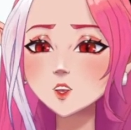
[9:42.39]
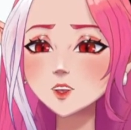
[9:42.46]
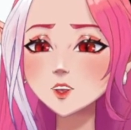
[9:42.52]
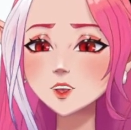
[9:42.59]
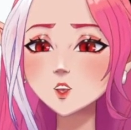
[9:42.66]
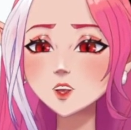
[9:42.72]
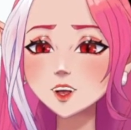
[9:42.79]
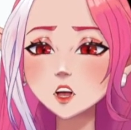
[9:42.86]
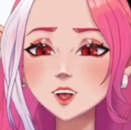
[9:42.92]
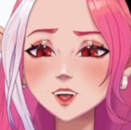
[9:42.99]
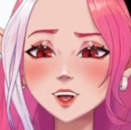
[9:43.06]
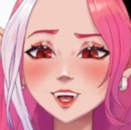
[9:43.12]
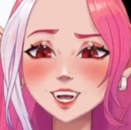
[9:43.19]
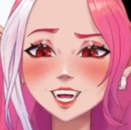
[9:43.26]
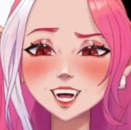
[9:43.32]
The party must
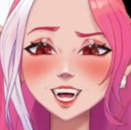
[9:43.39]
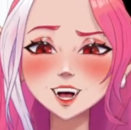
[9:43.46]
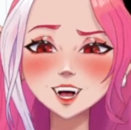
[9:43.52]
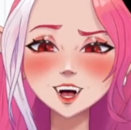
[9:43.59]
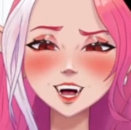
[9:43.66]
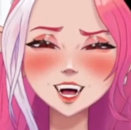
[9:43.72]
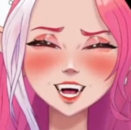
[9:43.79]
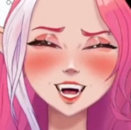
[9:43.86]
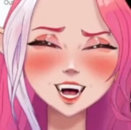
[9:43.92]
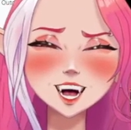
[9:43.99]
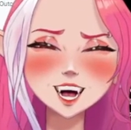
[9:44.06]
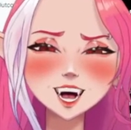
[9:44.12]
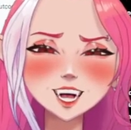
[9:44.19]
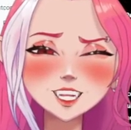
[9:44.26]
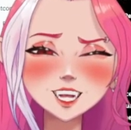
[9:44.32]
succeed in
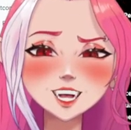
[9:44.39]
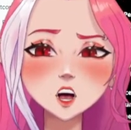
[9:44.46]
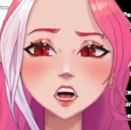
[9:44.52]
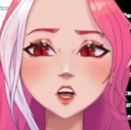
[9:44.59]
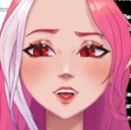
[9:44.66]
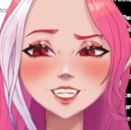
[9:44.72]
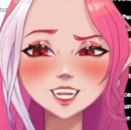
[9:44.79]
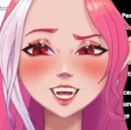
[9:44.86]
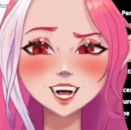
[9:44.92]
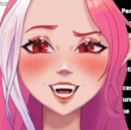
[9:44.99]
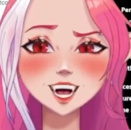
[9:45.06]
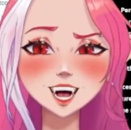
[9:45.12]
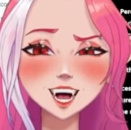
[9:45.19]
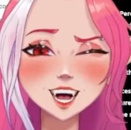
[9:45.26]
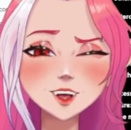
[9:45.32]
6 out of
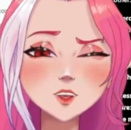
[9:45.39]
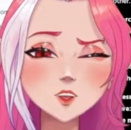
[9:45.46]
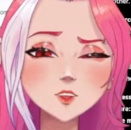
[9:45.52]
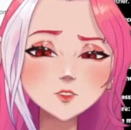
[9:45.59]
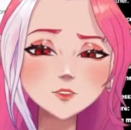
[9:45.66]
10